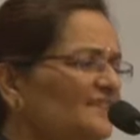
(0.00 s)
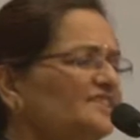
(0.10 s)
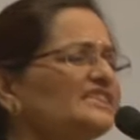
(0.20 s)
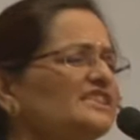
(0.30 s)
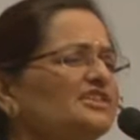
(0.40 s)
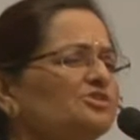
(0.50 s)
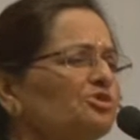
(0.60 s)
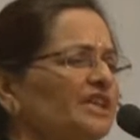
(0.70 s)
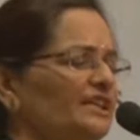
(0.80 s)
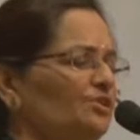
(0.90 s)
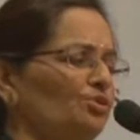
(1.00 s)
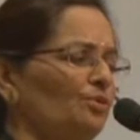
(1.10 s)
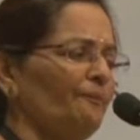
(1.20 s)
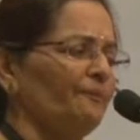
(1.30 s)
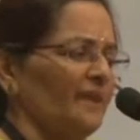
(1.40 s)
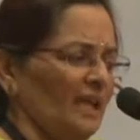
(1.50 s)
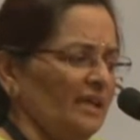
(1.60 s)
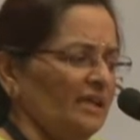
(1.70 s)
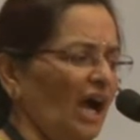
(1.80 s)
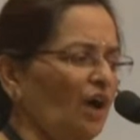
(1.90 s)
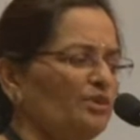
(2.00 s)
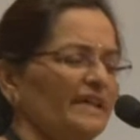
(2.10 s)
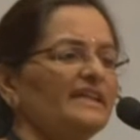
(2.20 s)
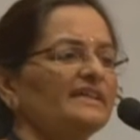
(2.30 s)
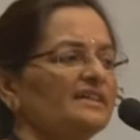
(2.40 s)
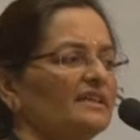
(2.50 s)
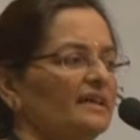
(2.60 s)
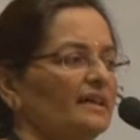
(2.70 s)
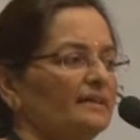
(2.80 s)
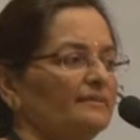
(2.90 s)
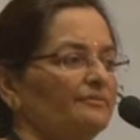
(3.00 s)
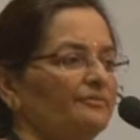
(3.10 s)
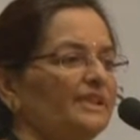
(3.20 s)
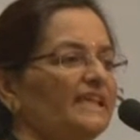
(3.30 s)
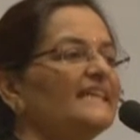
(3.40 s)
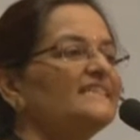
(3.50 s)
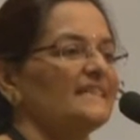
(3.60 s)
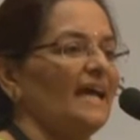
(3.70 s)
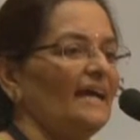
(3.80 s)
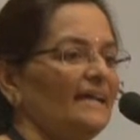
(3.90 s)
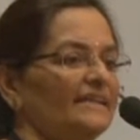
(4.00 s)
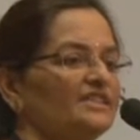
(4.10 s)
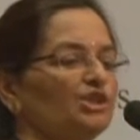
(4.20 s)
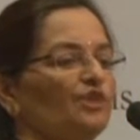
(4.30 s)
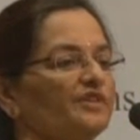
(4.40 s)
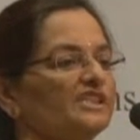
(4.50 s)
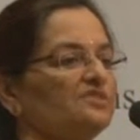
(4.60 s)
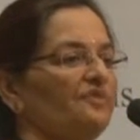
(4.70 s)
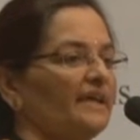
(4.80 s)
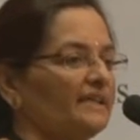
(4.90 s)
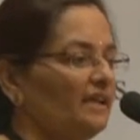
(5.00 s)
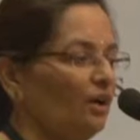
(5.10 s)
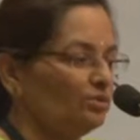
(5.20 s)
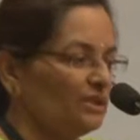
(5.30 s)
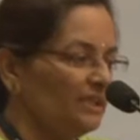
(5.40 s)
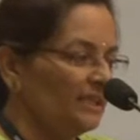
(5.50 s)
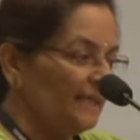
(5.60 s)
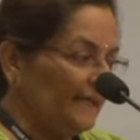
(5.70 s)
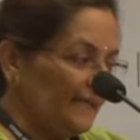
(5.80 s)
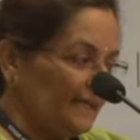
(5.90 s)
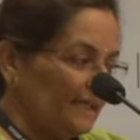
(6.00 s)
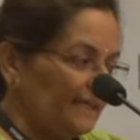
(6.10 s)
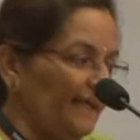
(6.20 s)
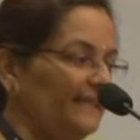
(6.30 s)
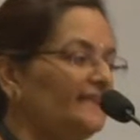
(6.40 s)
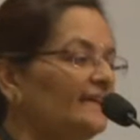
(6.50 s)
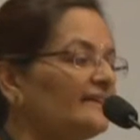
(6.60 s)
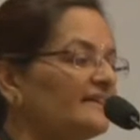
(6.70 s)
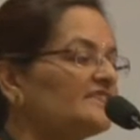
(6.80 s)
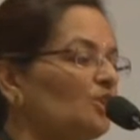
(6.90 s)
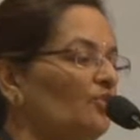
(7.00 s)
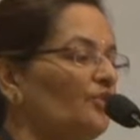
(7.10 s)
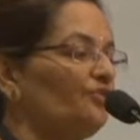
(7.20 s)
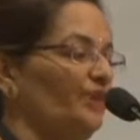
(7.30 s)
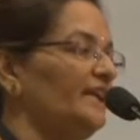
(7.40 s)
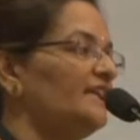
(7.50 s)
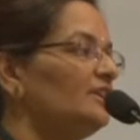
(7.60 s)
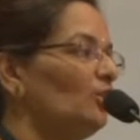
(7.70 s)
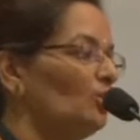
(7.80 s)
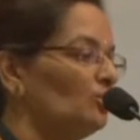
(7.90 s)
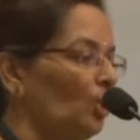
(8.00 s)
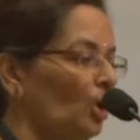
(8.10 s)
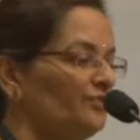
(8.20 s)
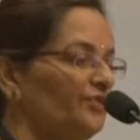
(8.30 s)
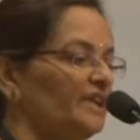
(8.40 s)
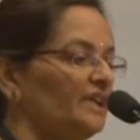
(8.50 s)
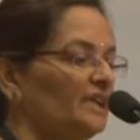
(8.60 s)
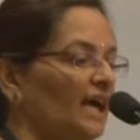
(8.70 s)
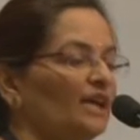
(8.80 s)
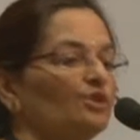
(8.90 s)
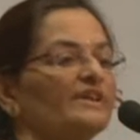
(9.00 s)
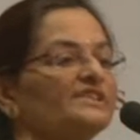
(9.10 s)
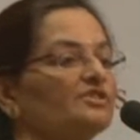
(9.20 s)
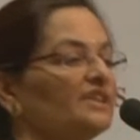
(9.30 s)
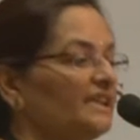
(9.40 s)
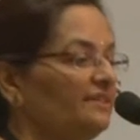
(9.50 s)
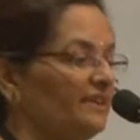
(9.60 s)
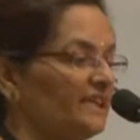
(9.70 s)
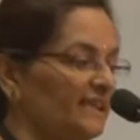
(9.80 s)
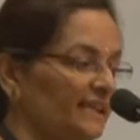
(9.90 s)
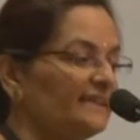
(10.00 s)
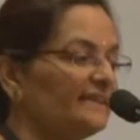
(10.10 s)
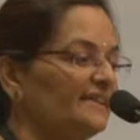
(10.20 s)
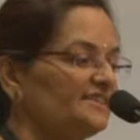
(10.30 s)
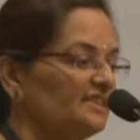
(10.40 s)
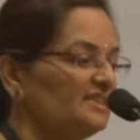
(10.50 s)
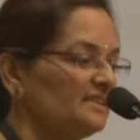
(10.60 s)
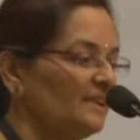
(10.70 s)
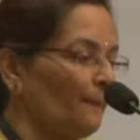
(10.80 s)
This is just to tell you how with each addition of risk factor, how the 10-year risk of a fatal or non-fatal cardiovascular event increases.